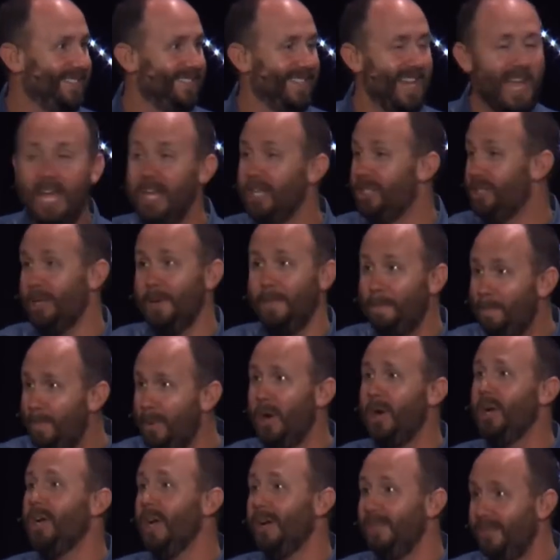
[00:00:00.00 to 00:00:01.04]
It's a
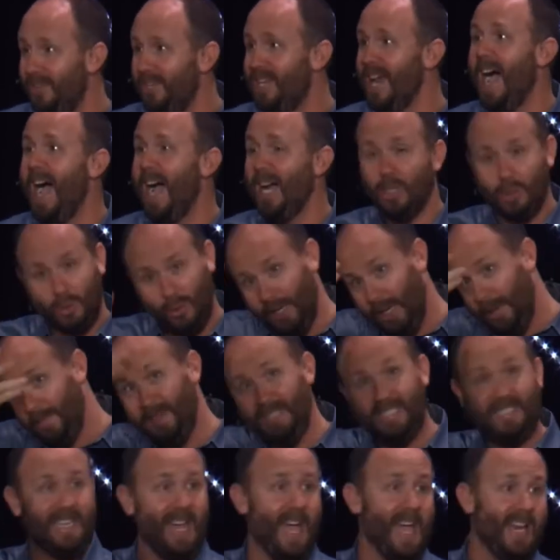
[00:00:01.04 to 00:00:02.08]
book of doctrine. Let
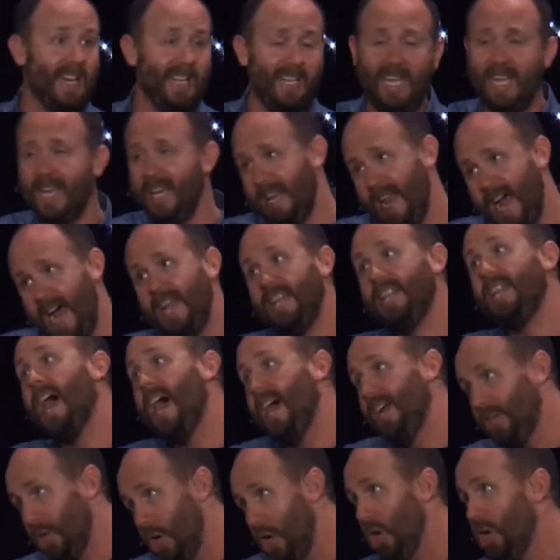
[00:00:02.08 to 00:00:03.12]
me say it again, not
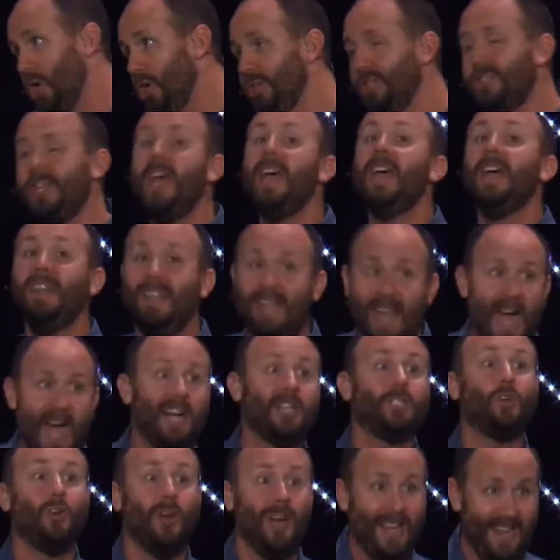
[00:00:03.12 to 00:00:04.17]
doctors,
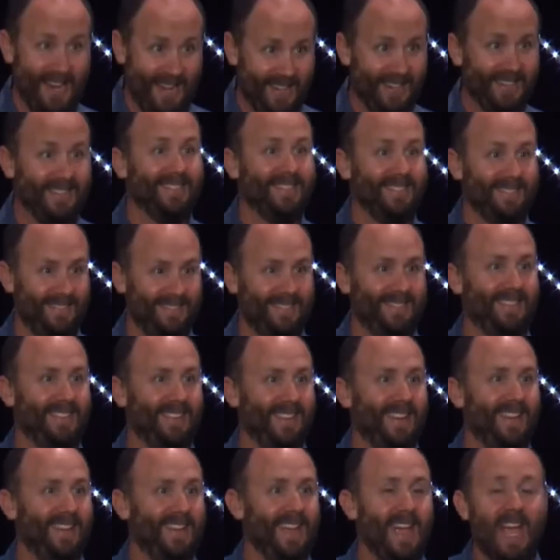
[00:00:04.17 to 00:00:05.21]
doctrine.
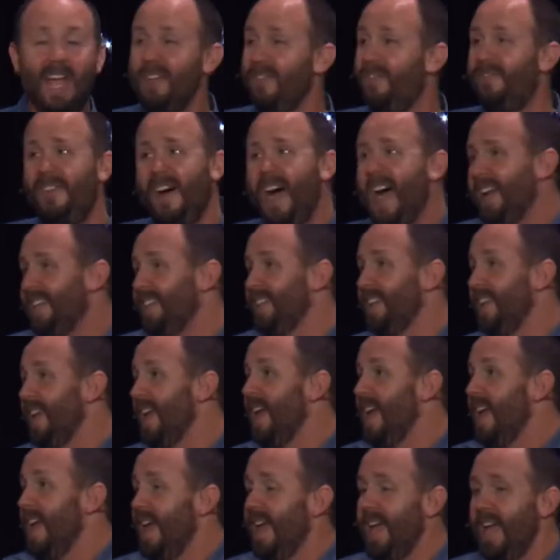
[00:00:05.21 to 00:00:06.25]
In fact,
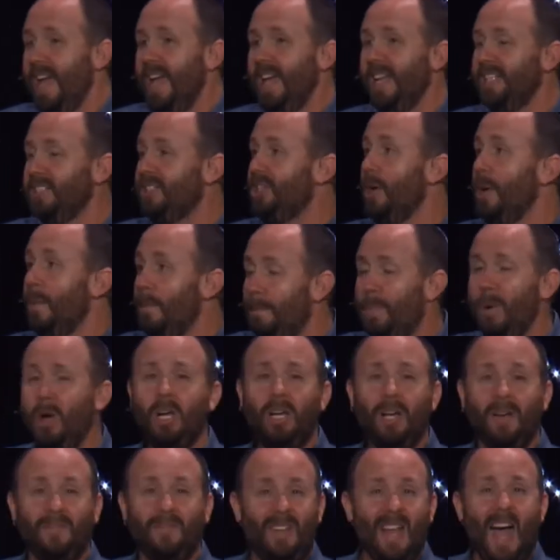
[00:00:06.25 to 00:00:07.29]
it's a
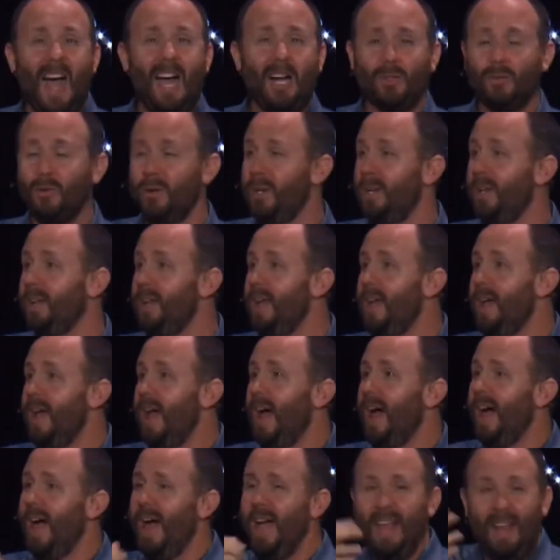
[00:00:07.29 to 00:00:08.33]
book of doctrine,
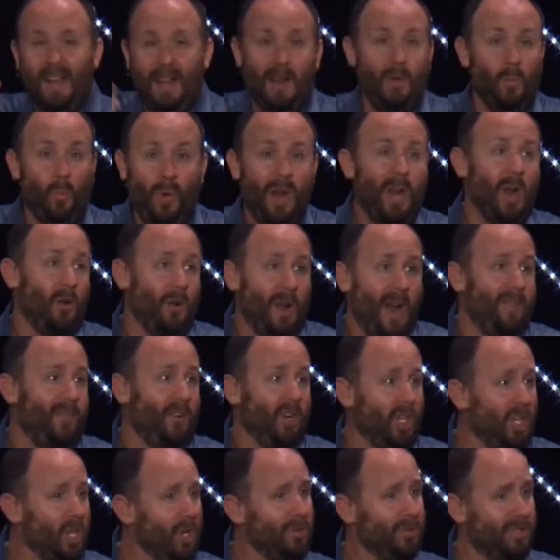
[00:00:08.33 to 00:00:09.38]
and we don't ever
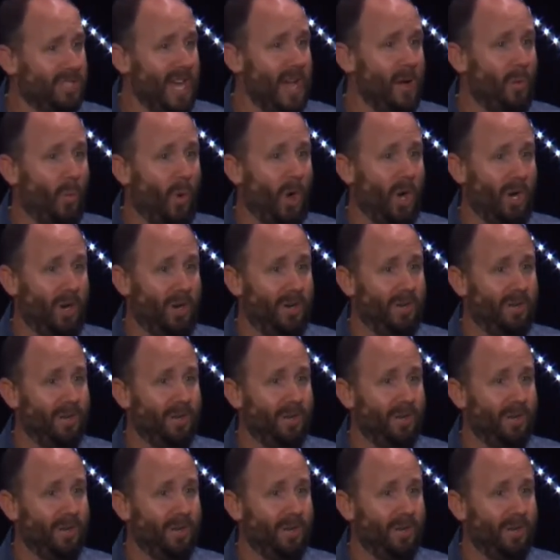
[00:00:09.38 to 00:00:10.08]
use that word,